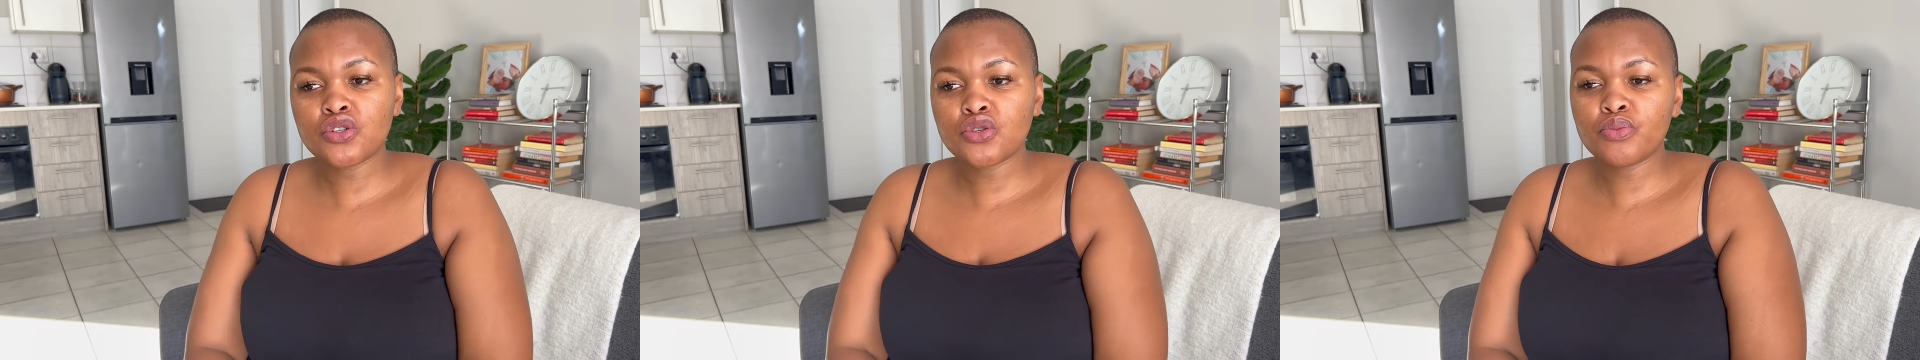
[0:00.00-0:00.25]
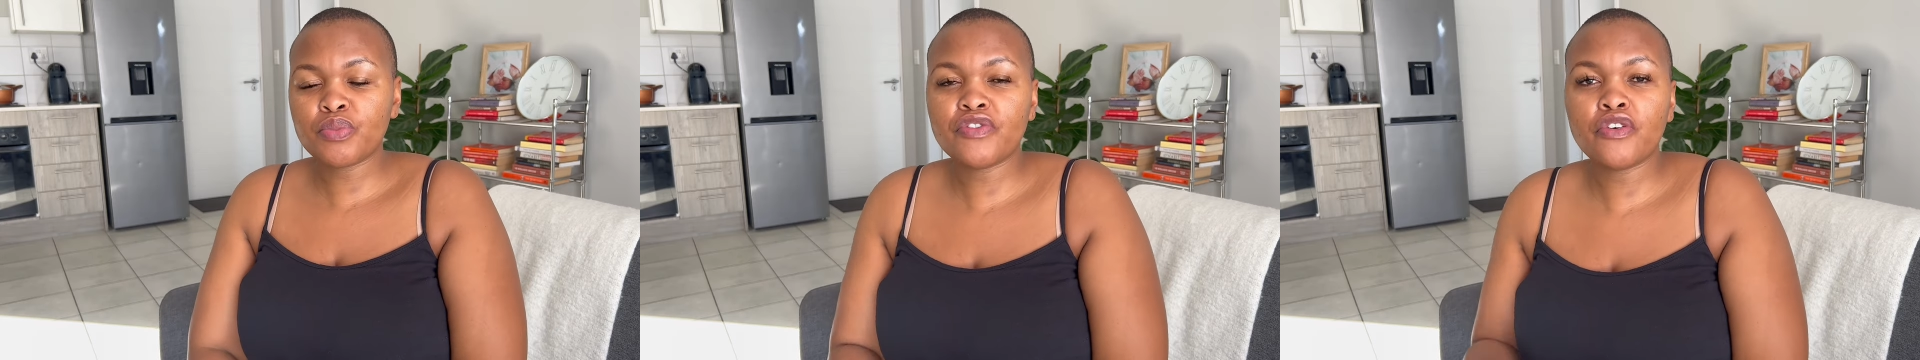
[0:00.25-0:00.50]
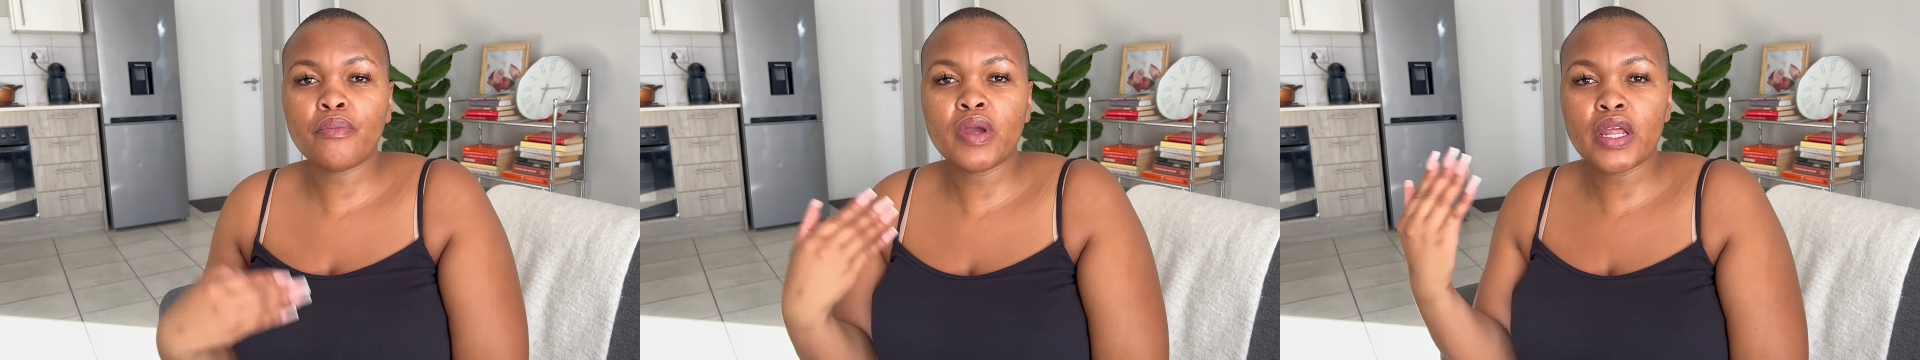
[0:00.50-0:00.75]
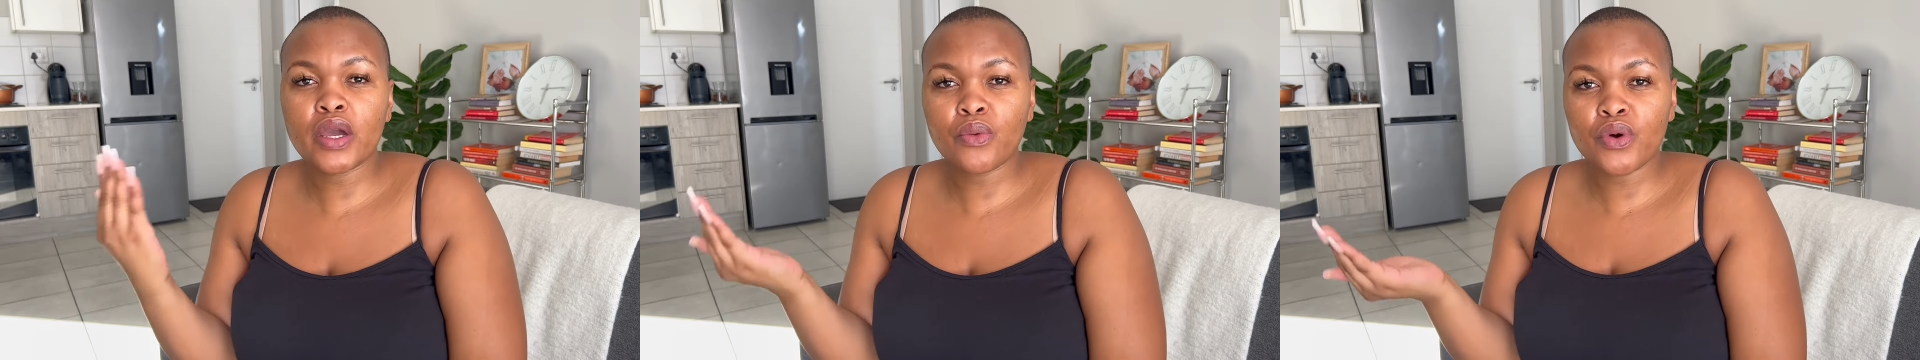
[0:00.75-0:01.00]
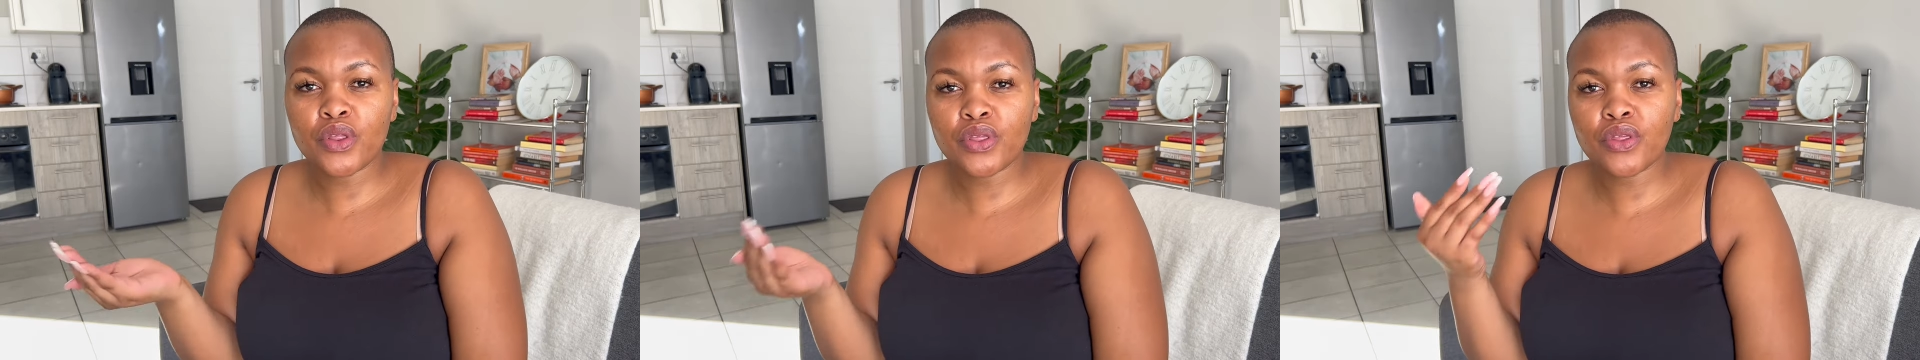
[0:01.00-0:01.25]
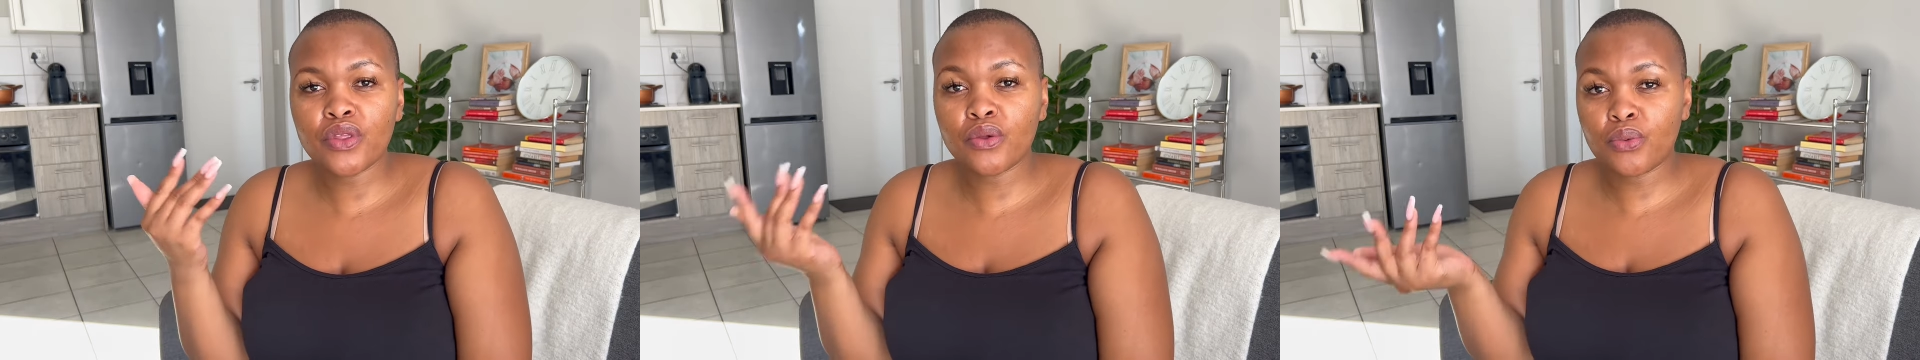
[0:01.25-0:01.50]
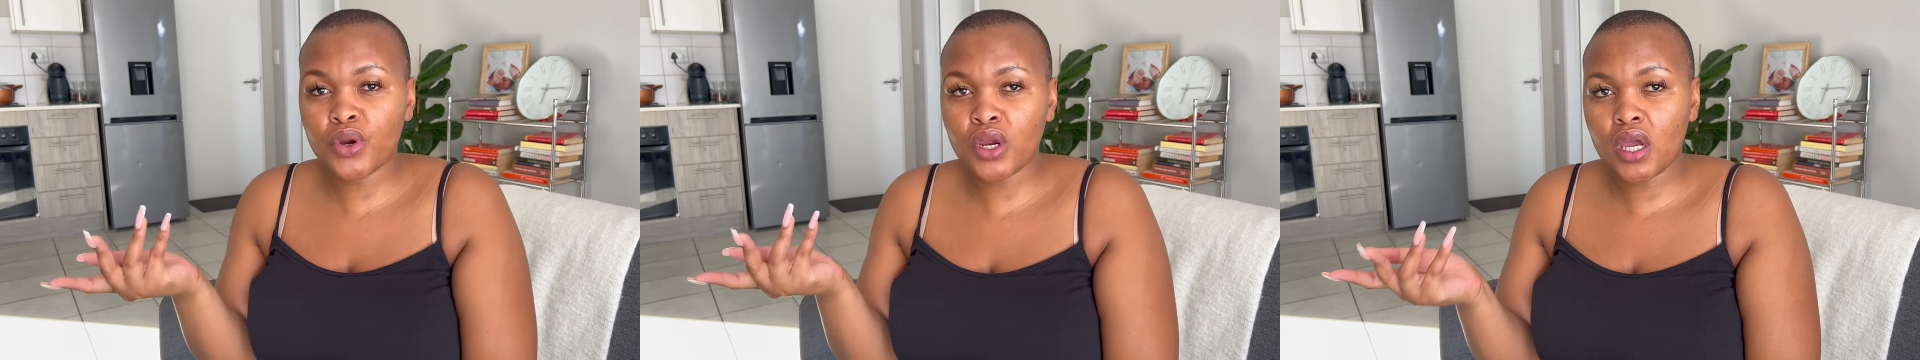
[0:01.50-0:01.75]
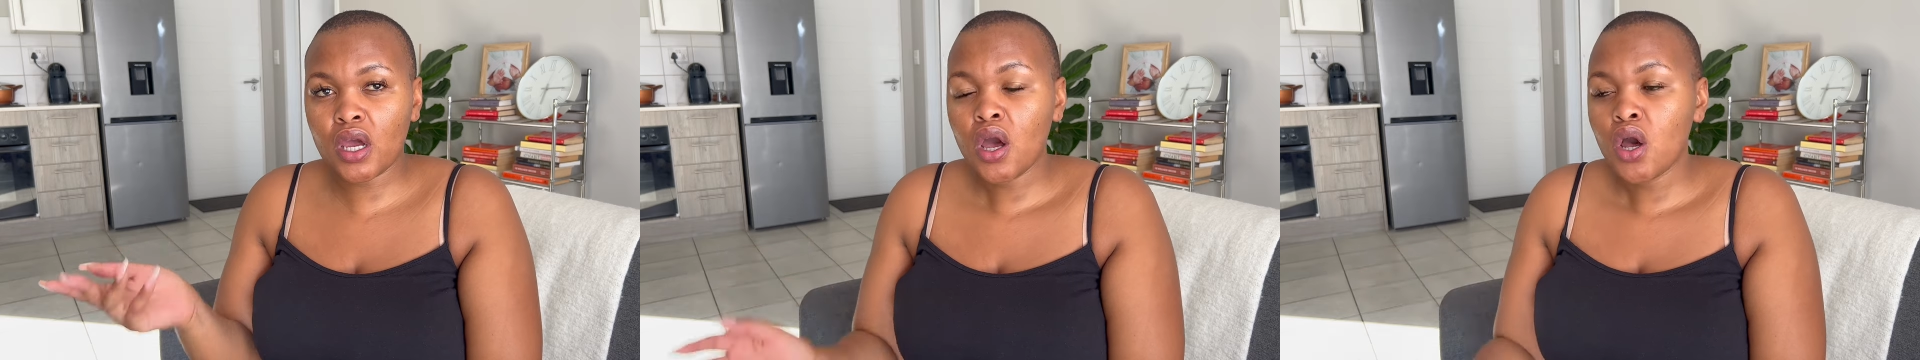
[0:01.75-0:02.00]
to be familiar with the work.